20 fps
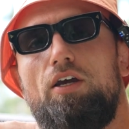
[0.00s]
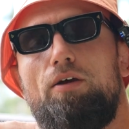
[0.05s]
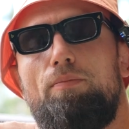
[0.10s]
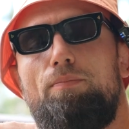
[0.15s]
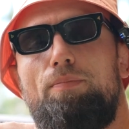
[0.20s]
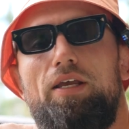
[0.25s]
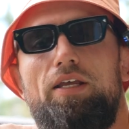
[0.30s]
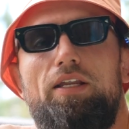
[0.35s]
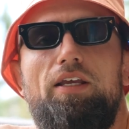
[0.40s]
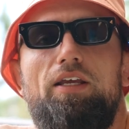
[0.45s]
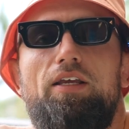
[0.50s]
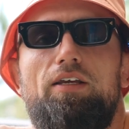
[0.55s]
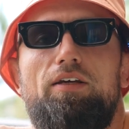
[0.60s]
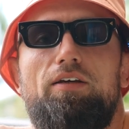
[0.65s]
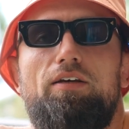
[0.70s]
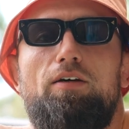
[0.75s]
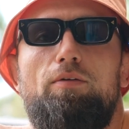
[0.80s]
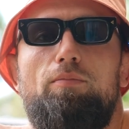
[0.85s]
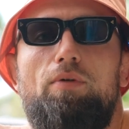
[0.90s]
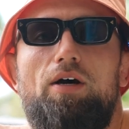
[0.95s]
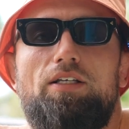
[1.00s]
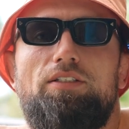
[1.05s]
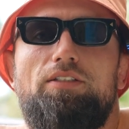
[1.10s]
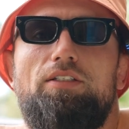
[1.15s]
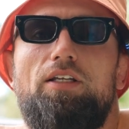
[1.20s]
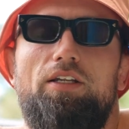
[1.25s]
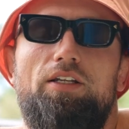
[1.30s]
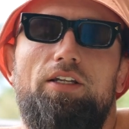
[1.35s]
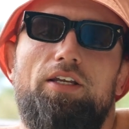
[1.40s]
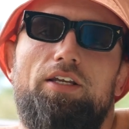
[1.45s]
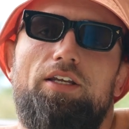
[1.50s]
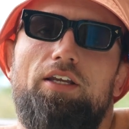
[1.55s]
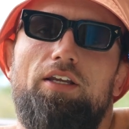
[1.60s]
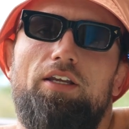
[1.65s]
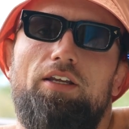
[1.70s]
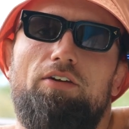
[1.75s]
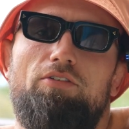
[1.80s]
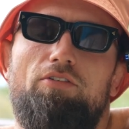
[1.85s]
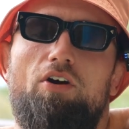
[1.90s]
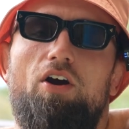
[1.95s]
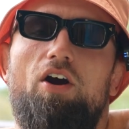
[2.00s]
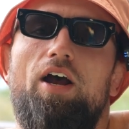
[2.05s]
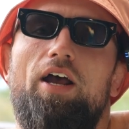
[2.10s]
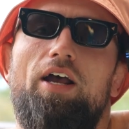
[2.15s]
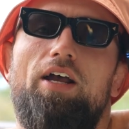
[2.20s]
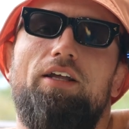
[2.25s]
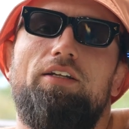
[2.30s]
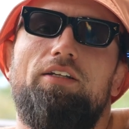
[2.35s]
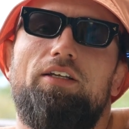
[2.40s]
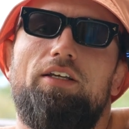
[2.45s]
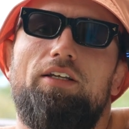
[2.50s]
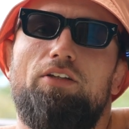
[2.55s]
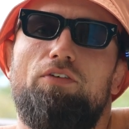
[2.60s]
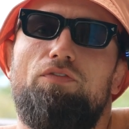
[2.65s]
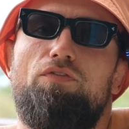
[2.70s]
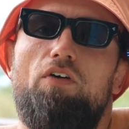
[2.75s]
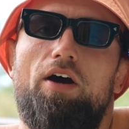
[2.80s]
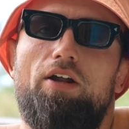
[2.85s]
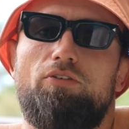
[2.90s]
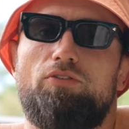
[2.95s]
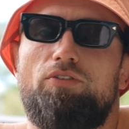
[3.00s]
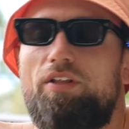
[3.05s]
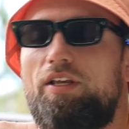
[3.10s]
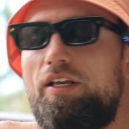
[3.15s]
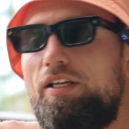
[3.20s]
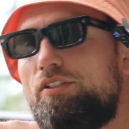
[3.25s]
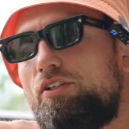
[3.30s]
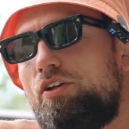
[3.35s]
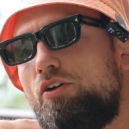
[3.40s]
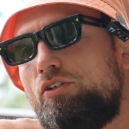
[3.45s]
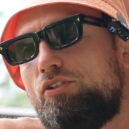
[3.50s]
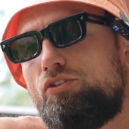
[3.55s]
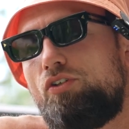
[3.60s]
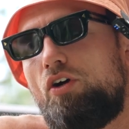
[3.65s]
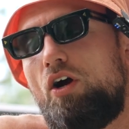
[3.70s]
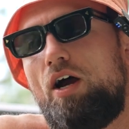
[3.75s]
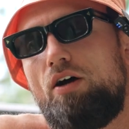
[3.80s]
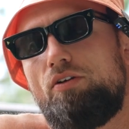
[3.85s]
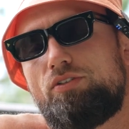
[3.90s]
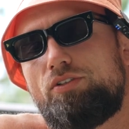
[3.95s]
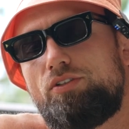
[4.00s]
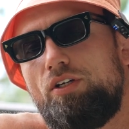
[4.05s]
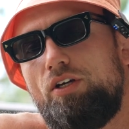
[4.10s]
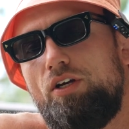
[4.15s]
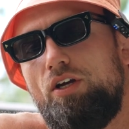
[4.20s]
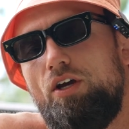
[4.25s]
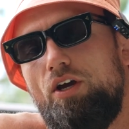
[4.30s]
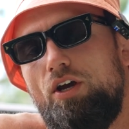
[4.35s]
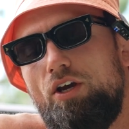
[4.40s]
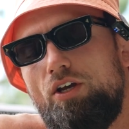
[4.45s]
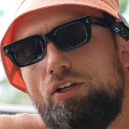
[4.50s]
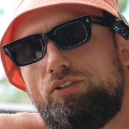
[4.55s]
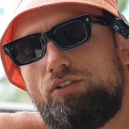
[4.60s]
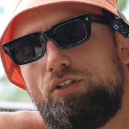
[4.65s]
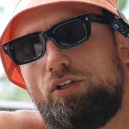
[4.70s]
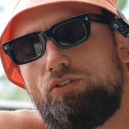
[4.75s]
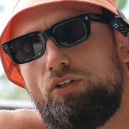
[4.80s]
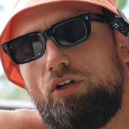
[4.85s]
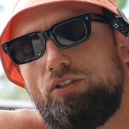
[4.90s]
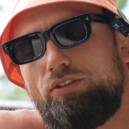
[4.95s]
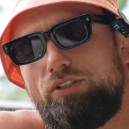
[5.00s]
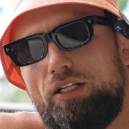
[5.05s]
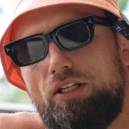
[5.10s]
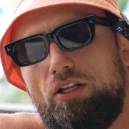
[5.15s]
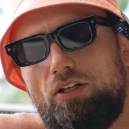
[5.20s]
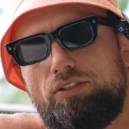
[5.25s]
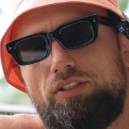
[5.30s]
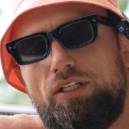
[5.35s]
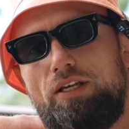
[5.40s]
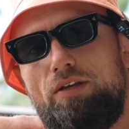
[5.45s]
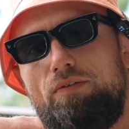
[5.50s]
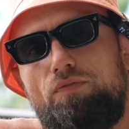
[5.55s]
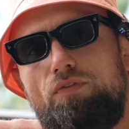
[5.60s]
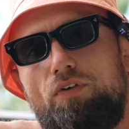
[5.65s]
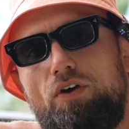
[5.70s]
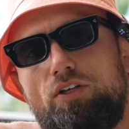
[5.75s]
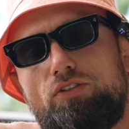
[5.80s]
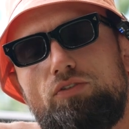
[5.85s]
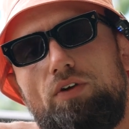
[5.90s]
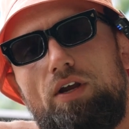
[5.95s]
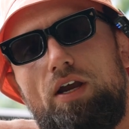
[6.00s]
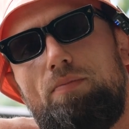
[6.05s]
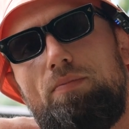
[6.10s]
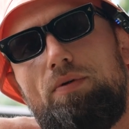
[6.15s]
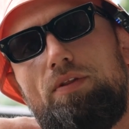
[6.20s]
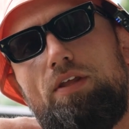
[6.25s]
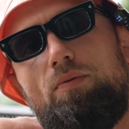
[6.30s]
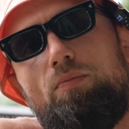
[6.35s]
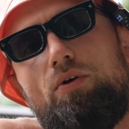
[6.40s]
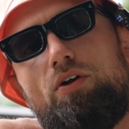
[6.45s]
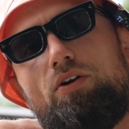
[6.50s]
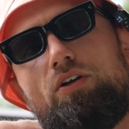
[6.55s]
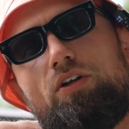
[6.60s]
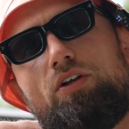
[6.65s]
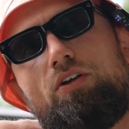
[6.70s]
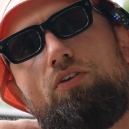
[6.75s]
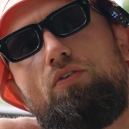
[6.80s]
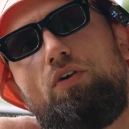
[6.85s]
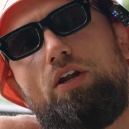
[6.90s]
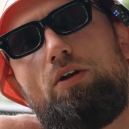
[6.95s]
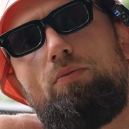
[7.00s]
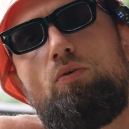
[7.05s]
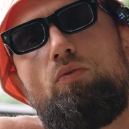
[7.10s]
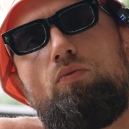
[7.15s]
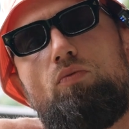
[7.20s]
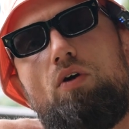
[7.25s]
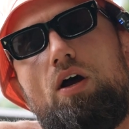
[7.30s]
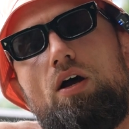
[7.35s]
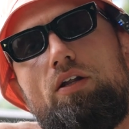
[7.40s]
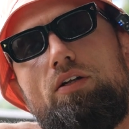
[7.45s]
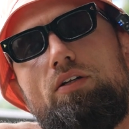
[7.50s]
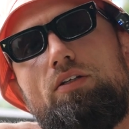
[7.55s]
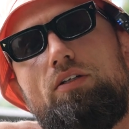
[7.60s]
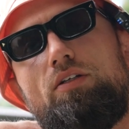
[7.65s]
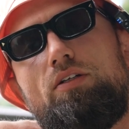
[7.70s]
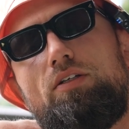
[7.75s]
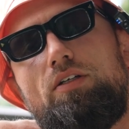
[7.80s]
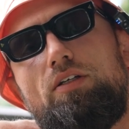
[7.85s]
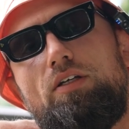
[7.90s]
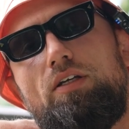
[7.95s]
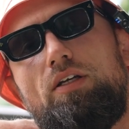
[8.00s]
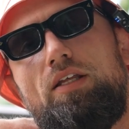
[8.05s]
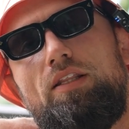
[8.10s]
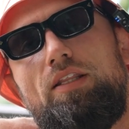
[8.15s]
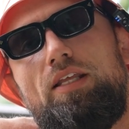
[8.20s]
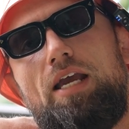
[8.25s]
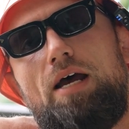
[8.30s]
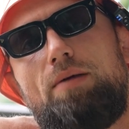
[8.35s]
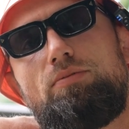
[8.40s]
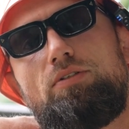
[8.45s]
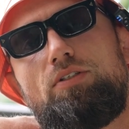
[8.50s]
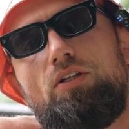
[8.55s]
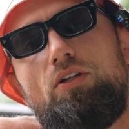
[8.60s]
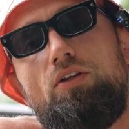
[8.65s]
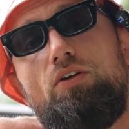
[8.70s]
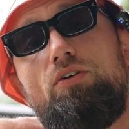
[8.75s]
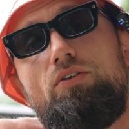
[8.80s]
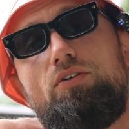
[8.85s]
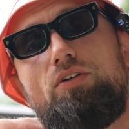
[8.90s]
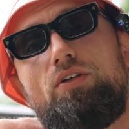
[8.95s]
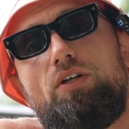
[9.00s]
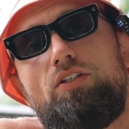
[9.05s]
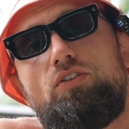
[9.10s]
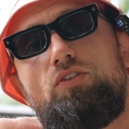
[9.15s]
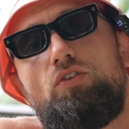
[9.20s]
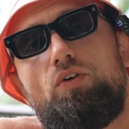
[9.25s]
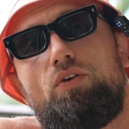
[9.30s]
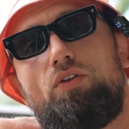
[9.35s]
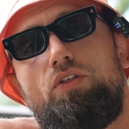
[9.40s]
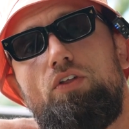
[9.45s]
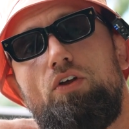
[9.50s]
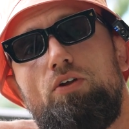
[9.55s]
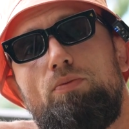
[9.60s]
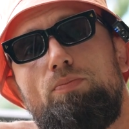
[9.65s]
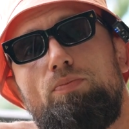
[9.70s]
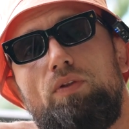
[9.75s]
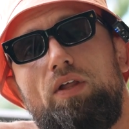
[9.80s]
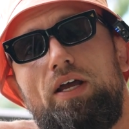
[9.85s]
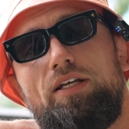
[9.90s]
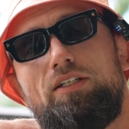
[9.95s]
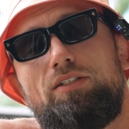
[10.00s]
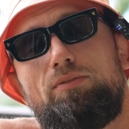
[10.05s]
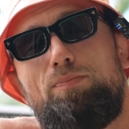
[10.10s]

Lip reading: beating my son Nicky Ryan in the finals of the East Coast Trials. So Dante lost to him first round, but then went on an incredible run in the absolute and took third place,